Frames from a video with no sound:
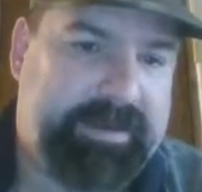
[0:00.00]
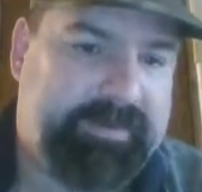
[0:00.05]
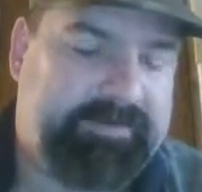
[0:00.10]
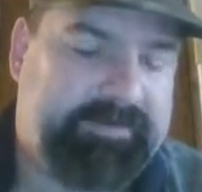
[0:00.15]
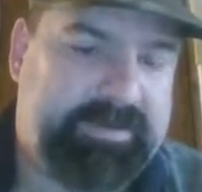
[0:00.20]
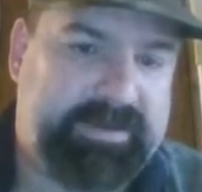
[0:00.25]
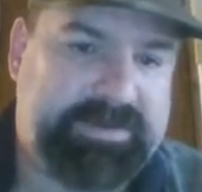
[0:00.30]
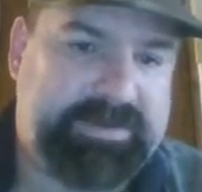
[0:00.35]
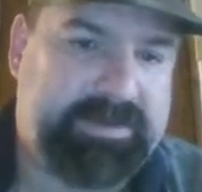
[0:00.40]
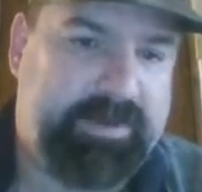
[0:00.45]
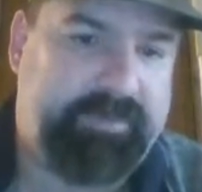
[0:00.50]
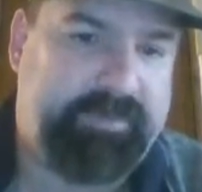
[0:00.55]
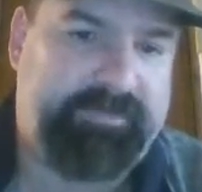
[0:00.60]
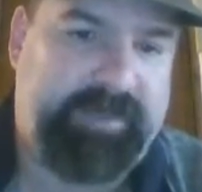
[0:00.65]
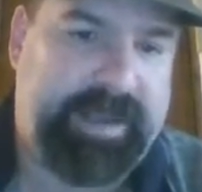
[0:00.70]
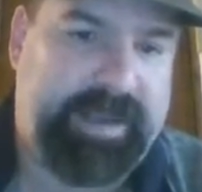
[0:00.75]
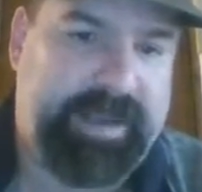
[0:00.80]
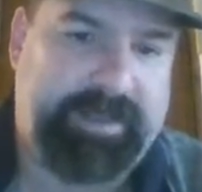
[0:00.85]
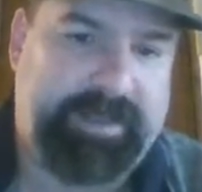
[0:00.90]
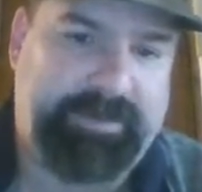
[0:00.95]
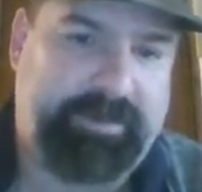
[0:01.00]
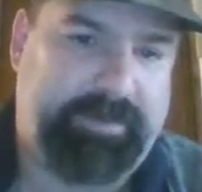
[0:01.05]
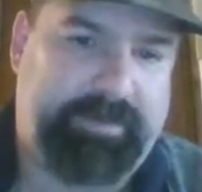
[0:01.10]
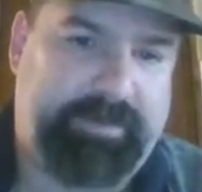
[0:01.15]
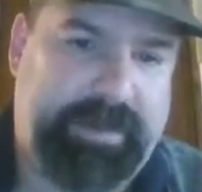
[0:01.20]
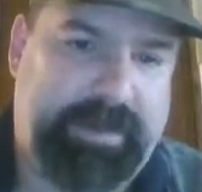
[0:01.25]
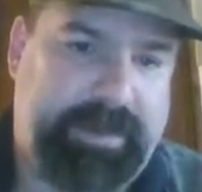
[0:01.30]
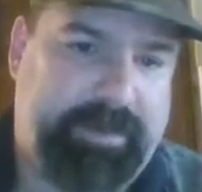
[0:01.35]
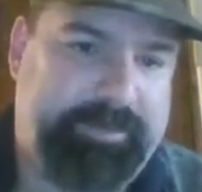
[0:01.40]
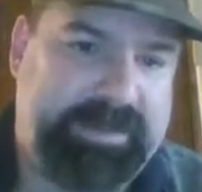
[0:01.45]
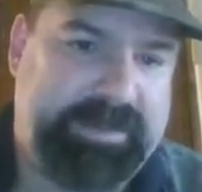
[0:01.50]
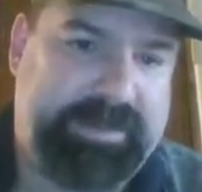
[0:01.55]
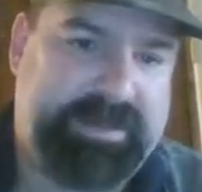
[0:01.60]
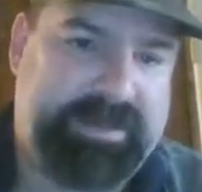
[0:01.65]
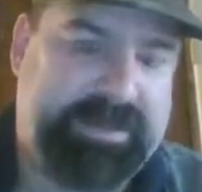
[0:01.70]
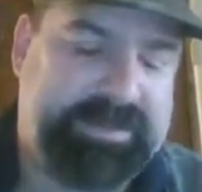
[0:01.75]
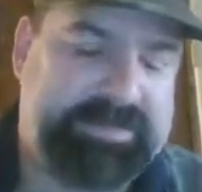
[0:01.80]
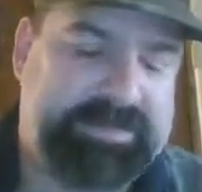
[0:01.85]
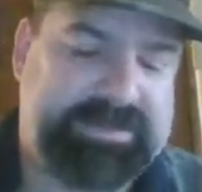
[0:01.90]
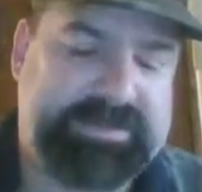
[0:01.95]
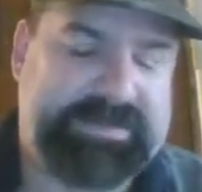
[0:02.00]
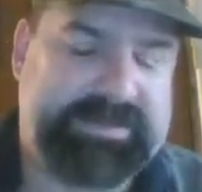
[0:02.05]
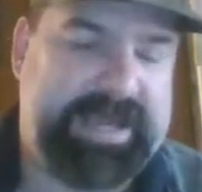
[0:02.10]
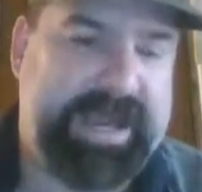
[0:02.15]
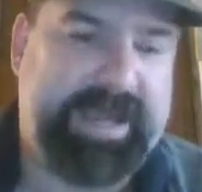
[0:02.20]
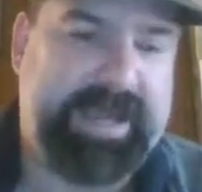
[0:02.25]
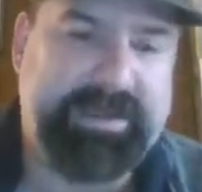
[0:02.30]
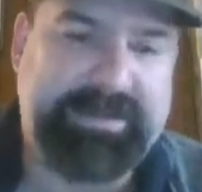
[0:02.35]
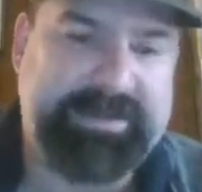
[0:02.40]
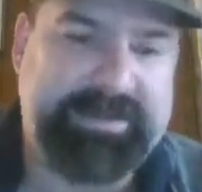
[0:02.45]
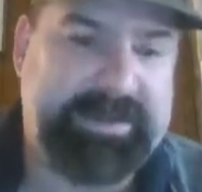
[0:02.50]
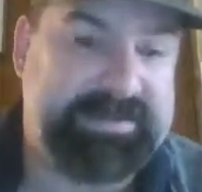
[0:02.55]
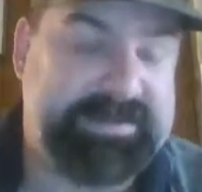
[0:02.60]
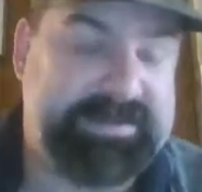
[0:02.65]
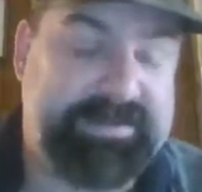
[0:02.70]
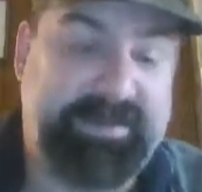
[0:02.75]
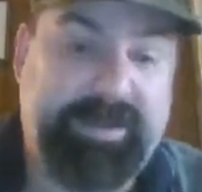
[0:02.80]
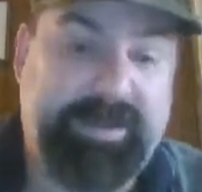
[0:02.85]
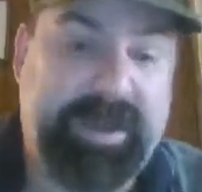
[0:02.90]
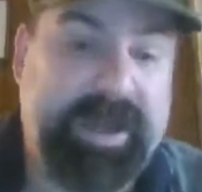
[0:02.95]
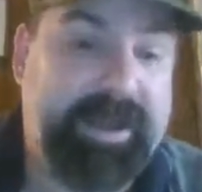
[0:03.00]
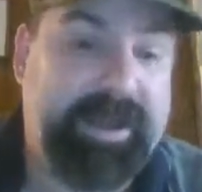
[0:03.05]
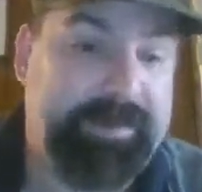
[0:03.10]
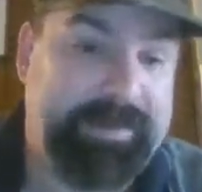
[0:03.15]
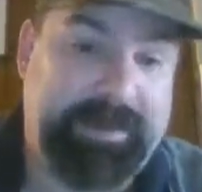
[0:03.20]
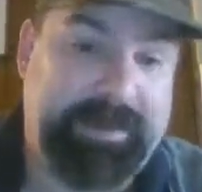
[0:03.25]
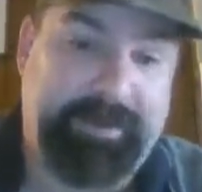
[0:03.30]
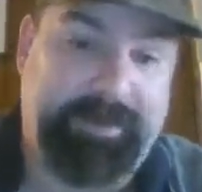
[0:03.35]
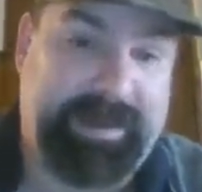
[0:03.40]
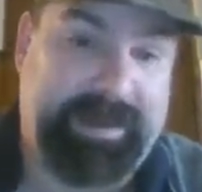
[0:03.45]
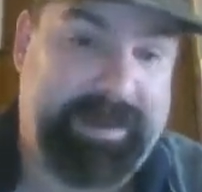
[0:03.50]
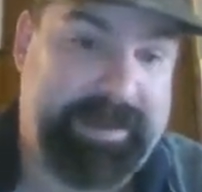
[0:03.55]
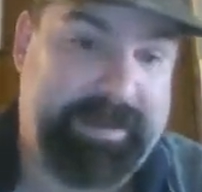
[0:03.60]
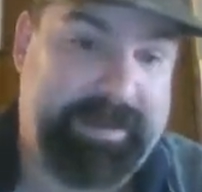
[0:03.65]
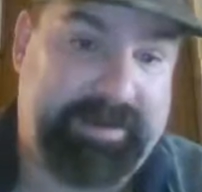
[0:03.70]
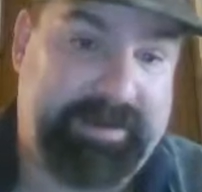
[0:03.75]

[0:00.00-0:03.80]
if there's no father around because Sally doesn't know how to be a man.